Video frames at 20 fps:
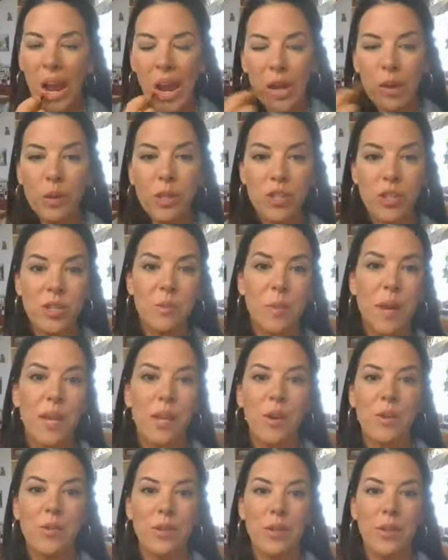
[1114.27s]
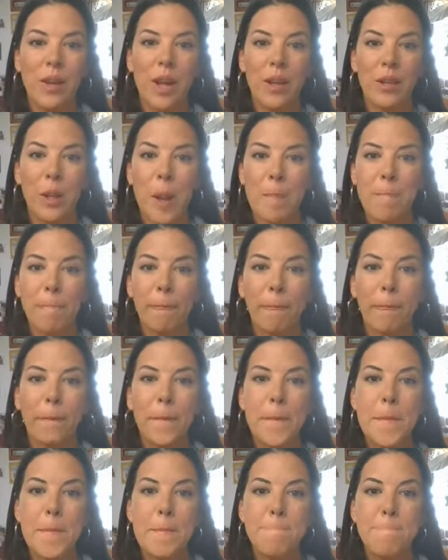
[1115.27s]
which is my go-to color.
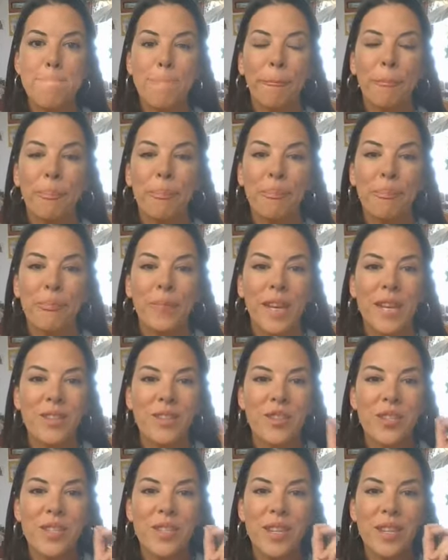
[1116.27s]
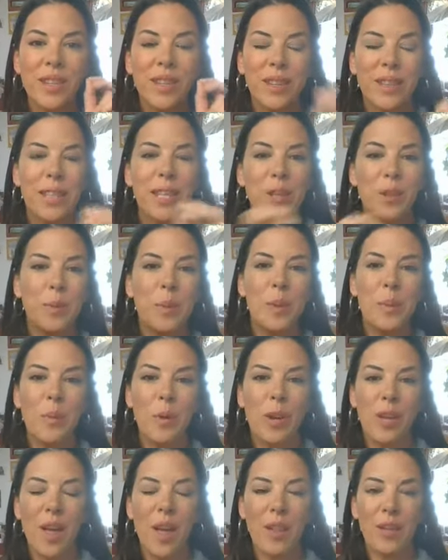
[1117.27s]
Just a little bit
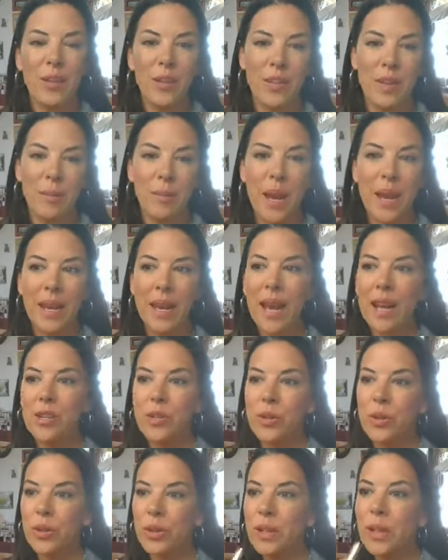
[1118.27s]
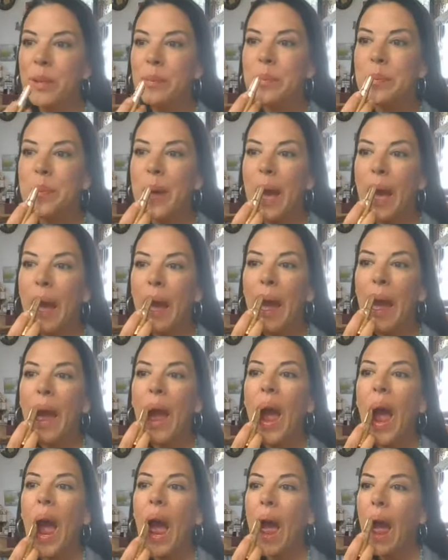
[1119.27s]
more color than my natural lip,
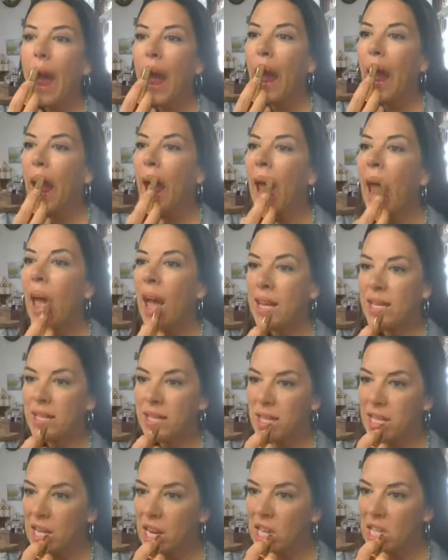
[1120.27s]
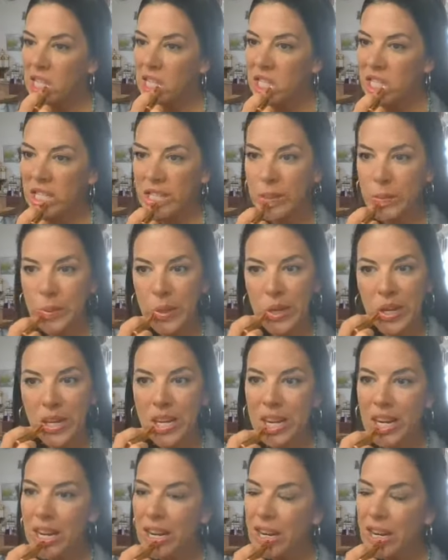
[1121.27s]
has a nice shimmer,